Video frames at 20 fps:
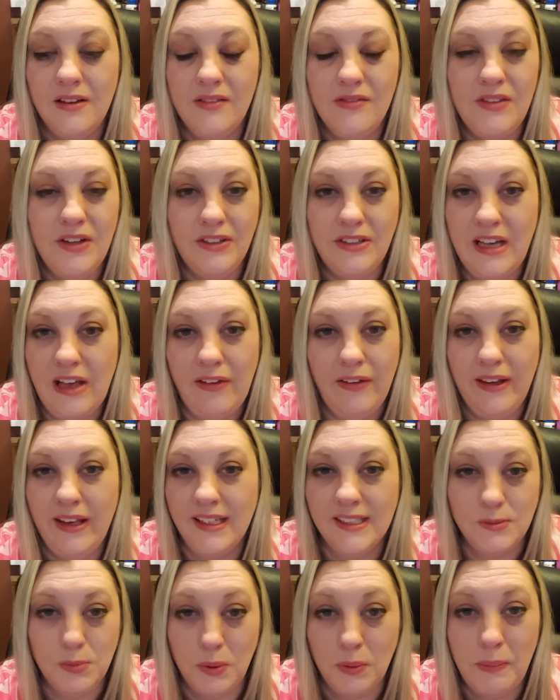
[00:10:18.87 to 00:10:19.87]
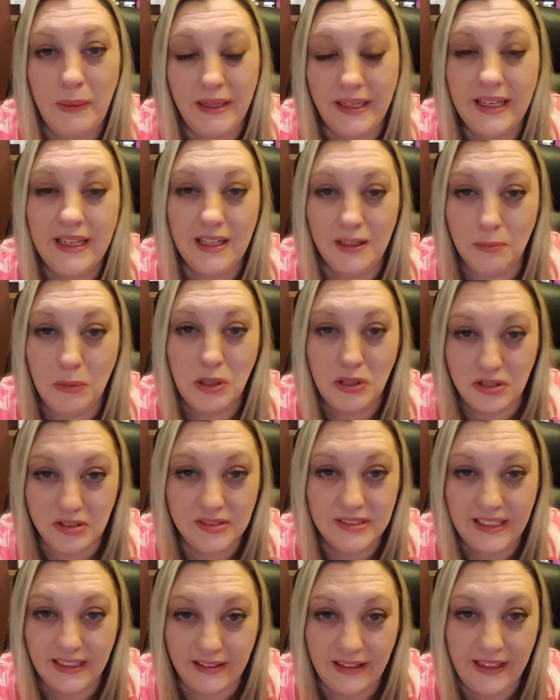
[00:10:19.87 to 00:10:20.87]
they're telling us we're making an
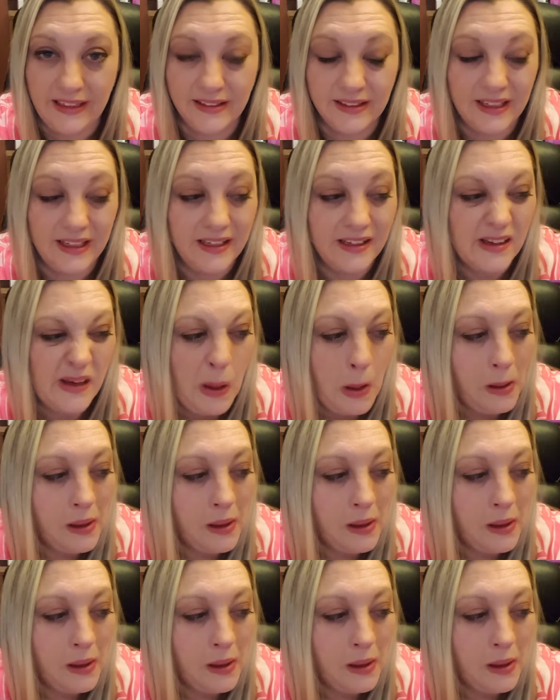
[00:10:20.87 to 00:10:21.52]
emergency landing.